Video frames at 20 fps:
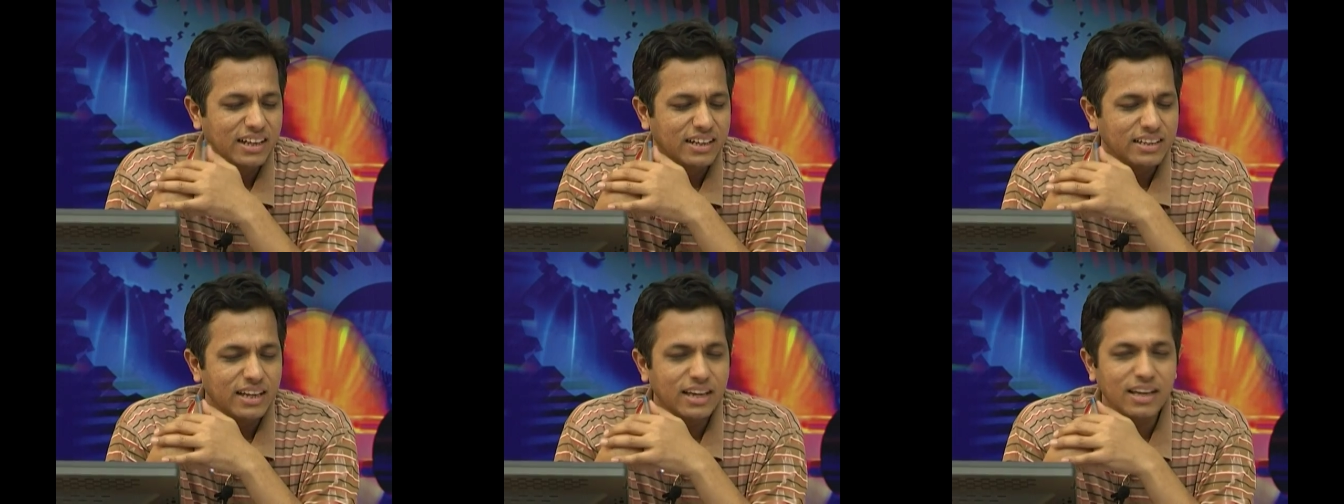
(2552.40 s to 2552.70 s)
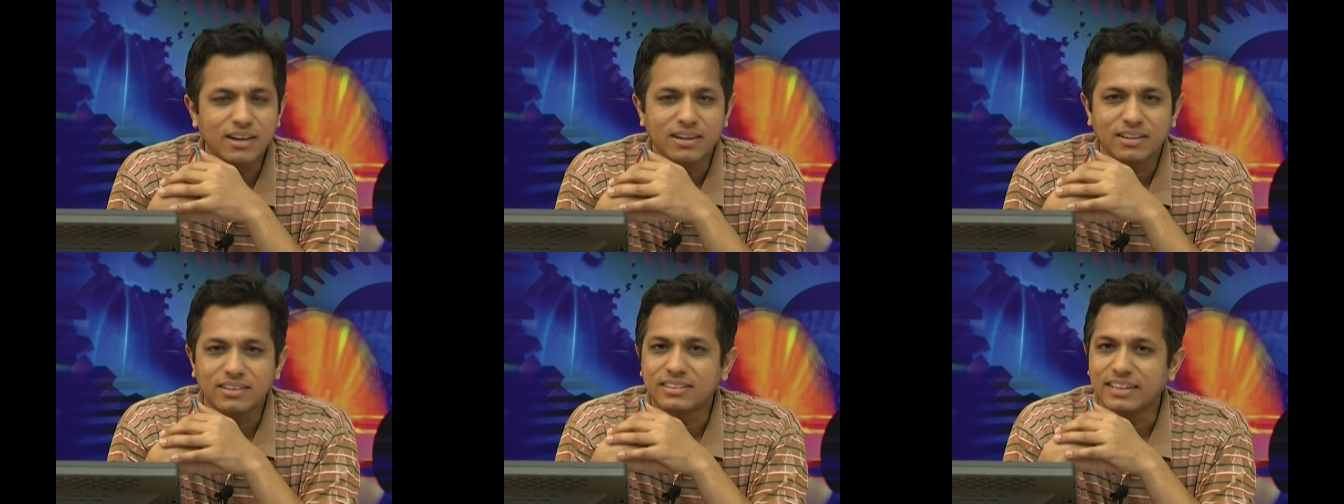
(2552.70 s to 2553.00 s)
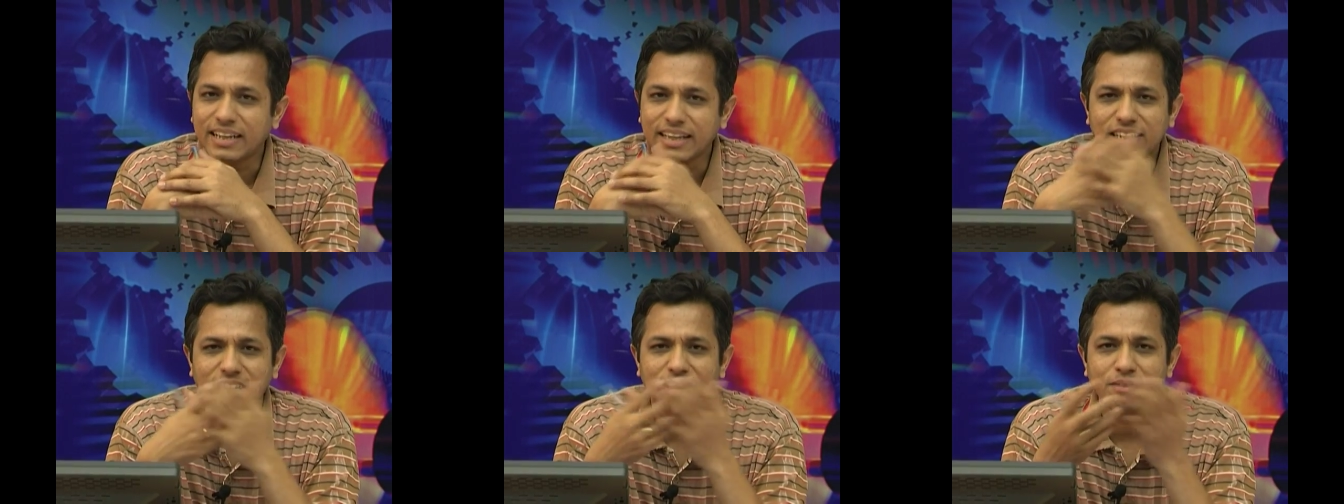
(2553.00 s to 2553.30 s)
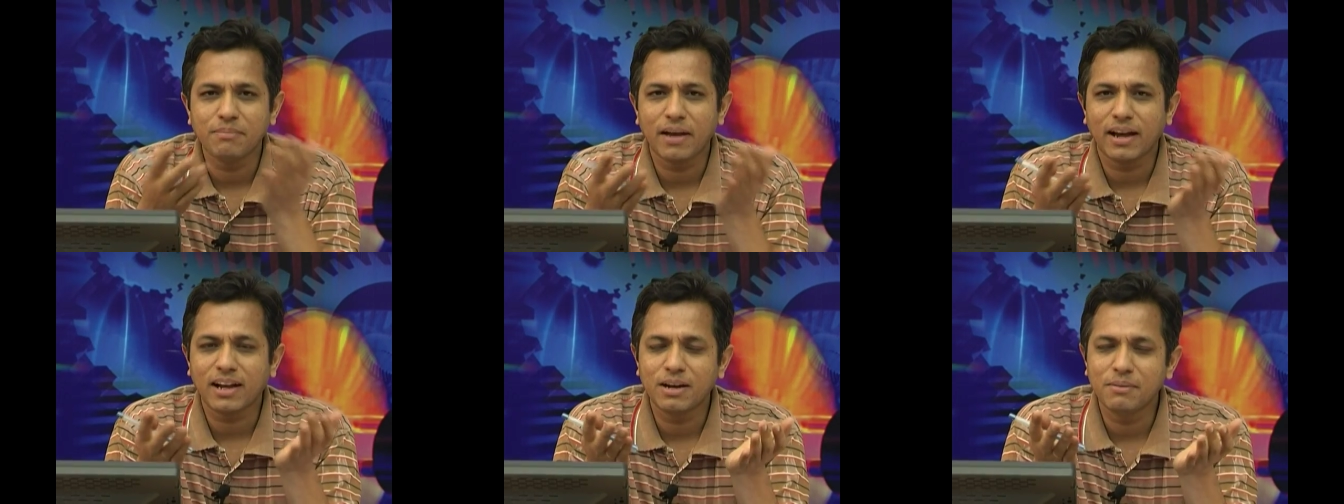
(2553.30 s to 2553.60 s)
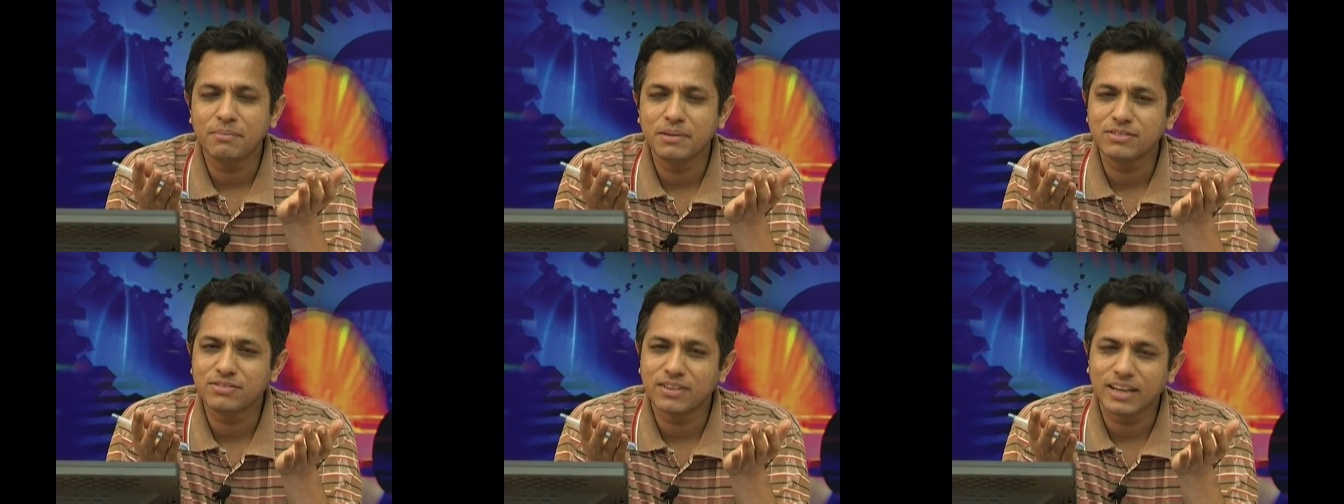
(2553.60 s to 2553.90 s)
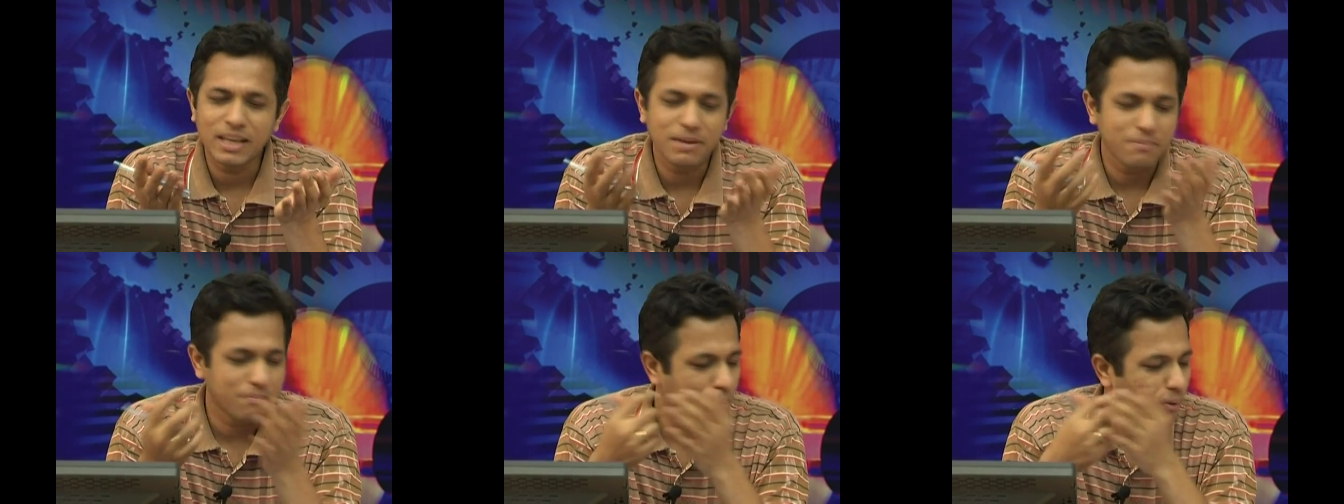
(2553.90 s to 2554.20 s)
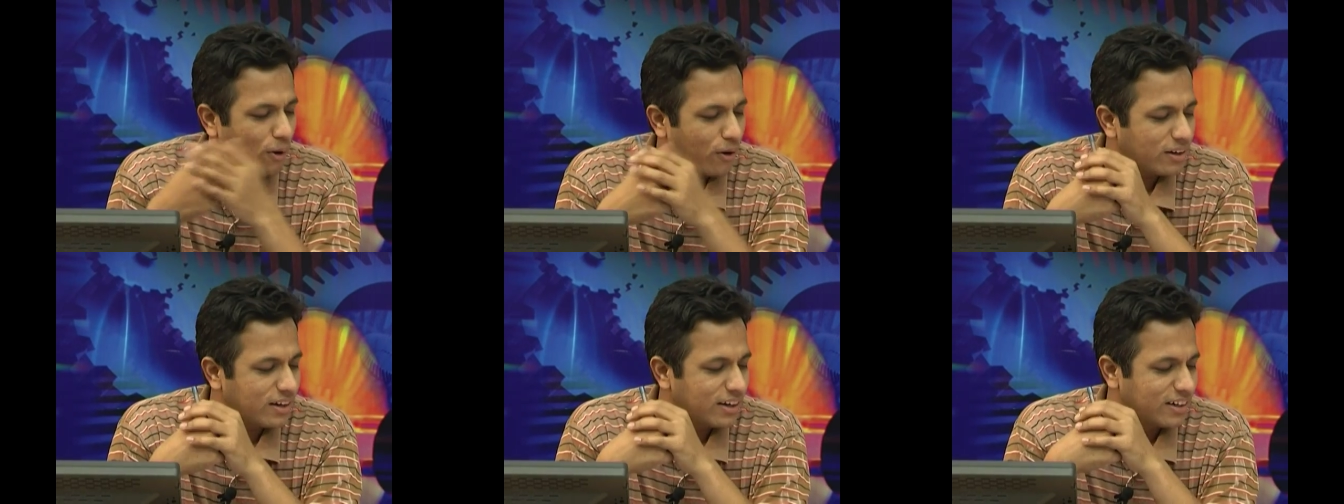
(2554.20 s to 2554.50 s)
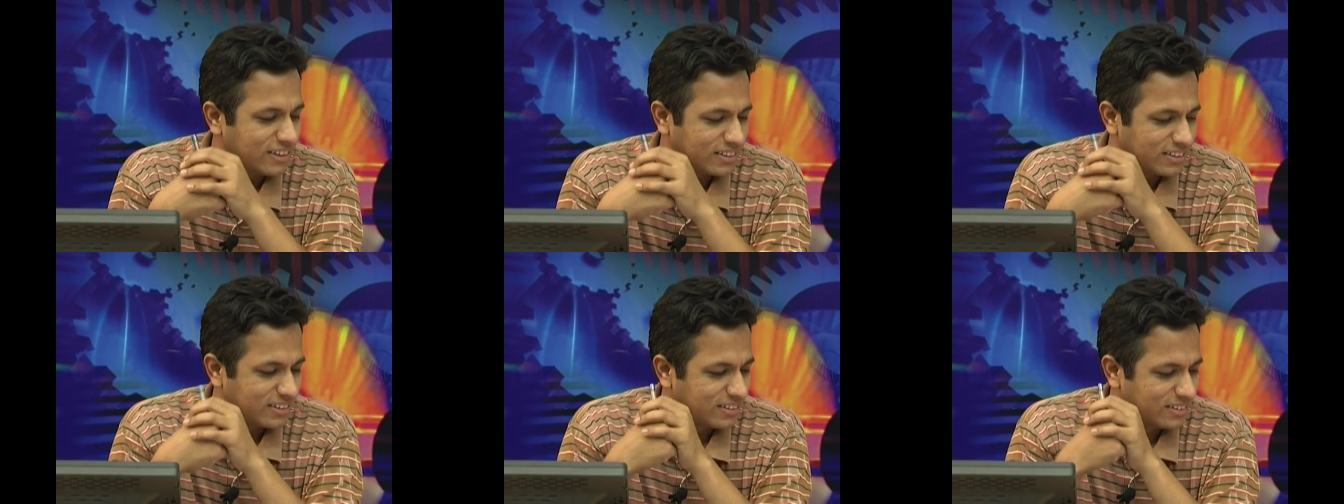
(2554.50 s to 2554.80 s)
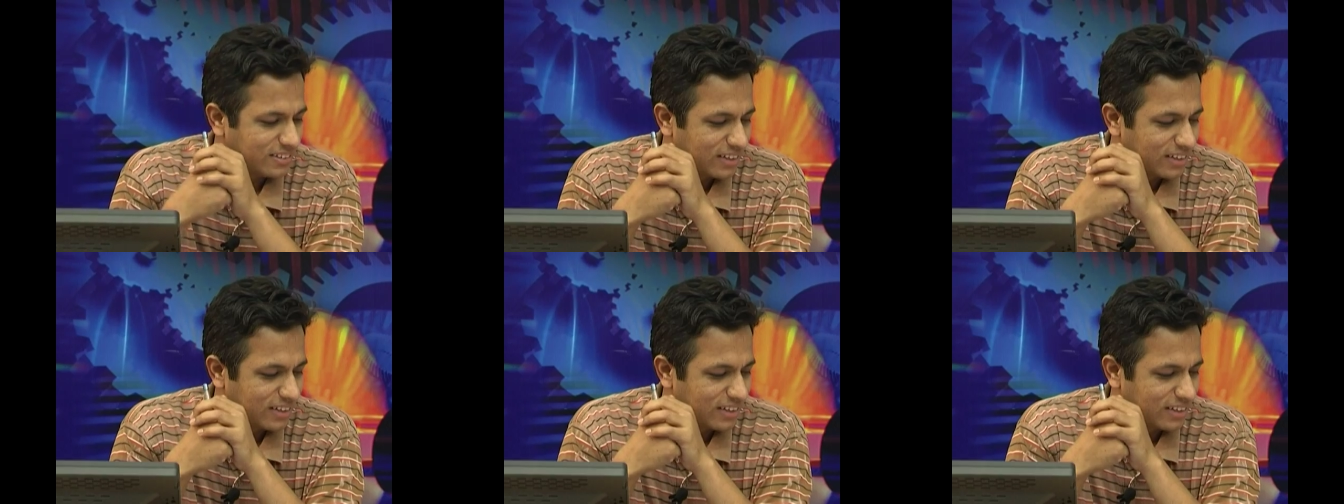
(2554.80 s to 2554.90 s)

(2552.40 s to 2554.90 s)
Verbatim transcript: Yeah, yeah, taking backup is very important.